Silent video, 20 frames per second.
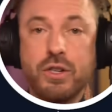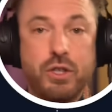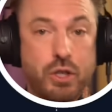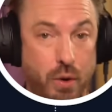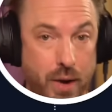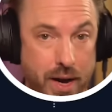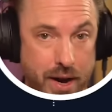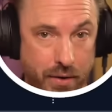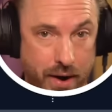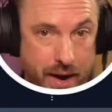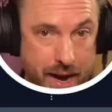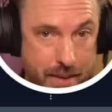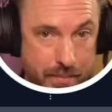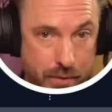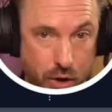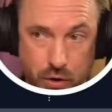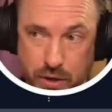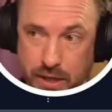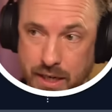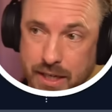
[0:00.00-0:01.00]
So here I am
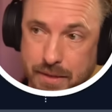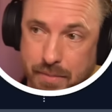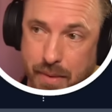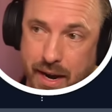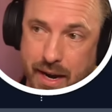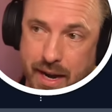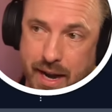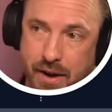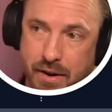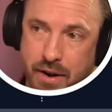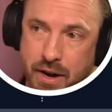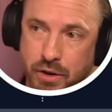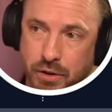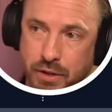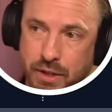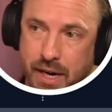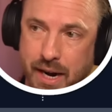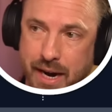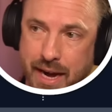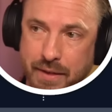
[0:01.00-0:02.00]
logged into my account and you'll
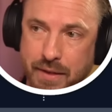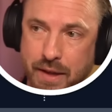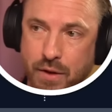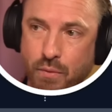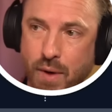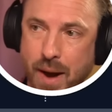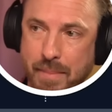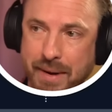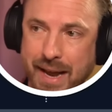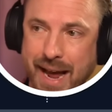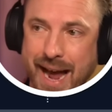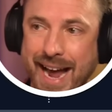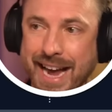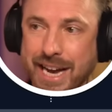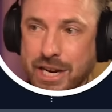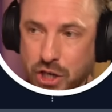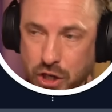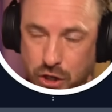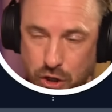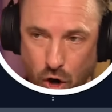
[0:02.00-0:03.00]
see I get the Replit
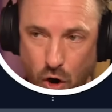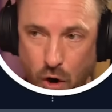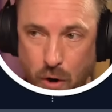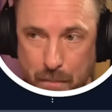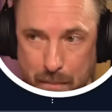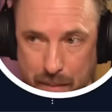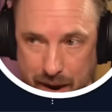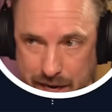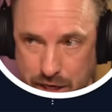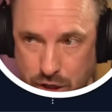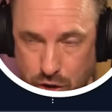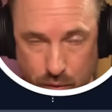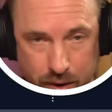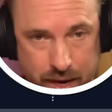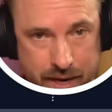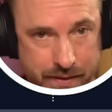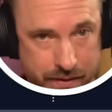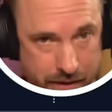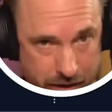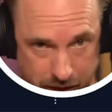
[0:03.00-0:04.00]
agent on my
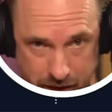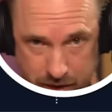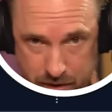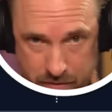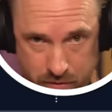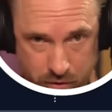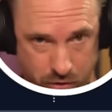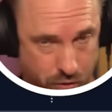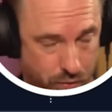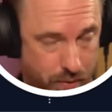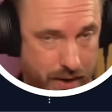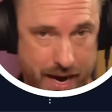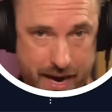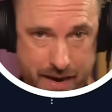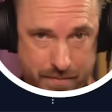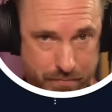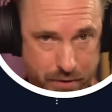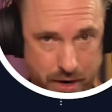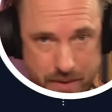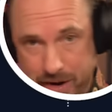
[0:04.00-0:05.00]
screen that can
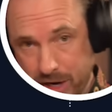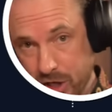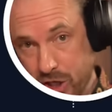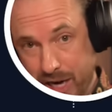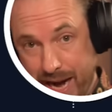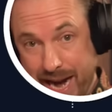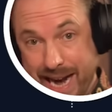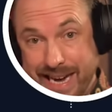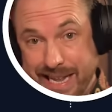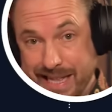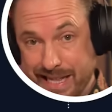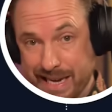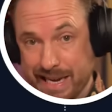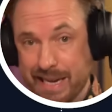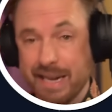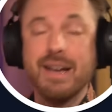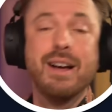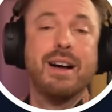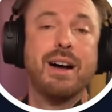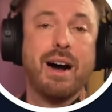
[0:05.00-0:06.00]
create pretty much
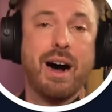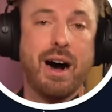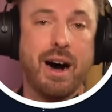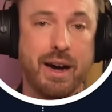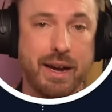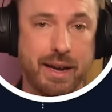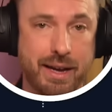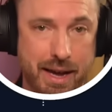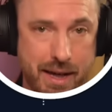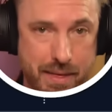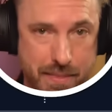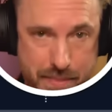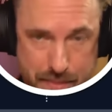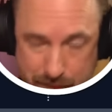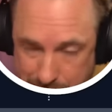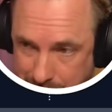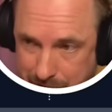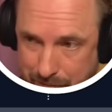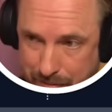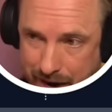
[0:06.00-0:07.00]
anything I can think